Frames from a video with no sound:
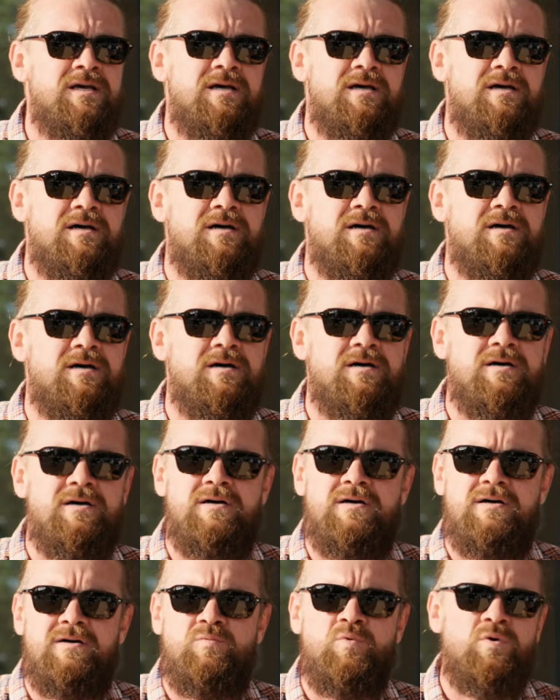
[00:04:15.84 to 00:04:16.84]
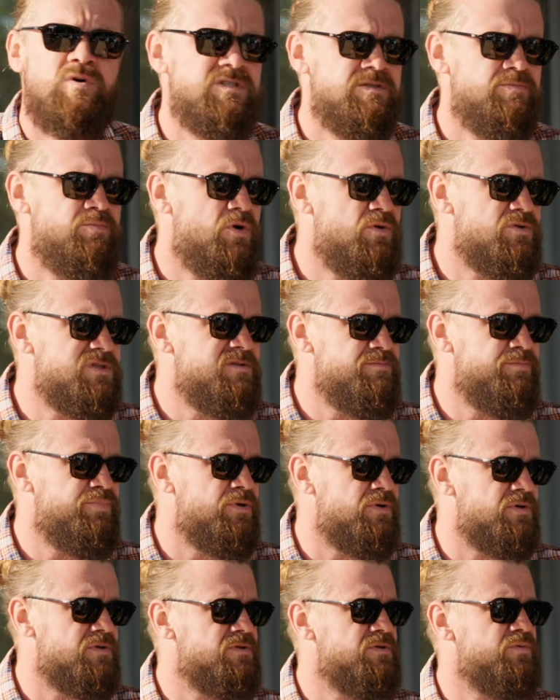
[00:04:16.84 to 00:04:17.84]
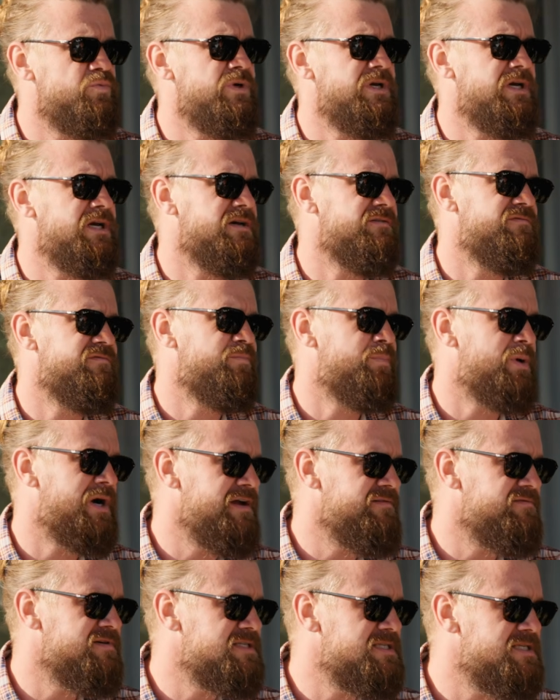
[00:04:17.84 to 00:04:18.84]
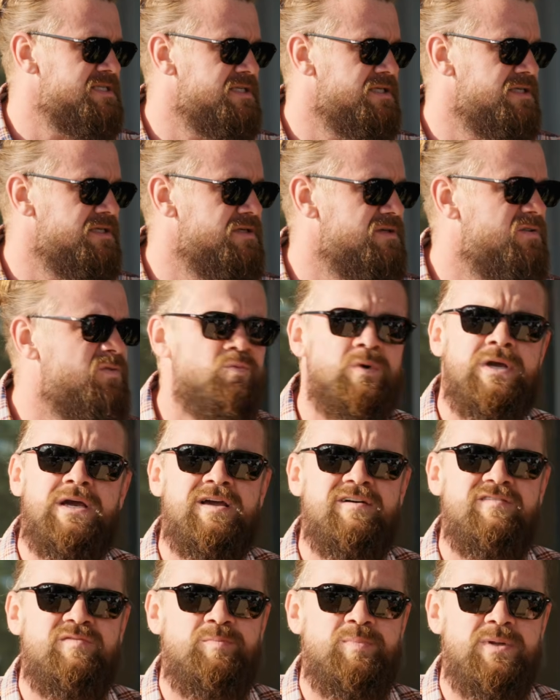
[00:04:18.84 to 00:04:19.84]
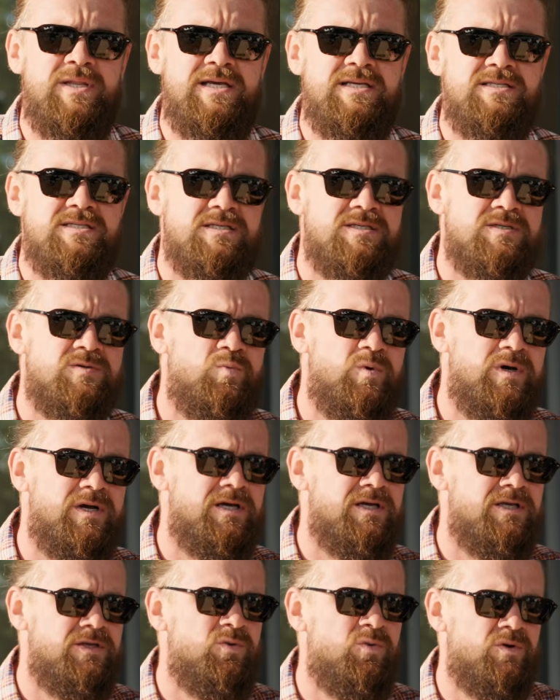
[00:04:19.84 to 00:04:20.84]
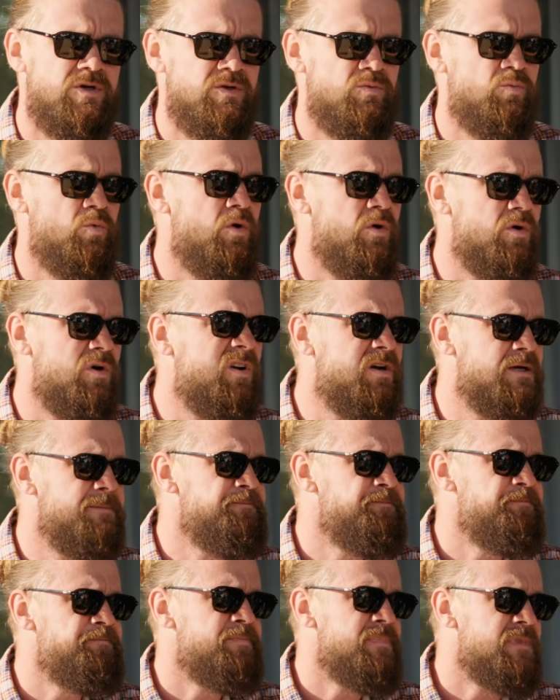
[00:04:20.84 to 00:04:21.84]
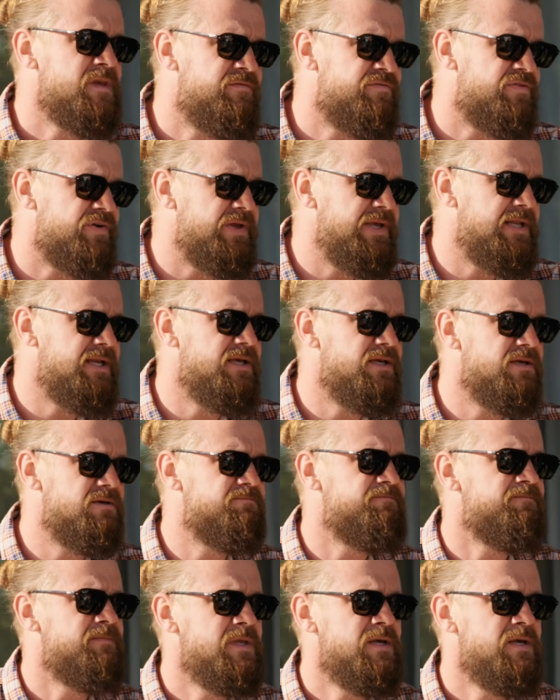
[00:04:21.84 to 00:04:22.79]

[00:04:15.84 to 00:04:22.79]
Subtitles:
What most important, we have privacy, we have places where you can walk freely,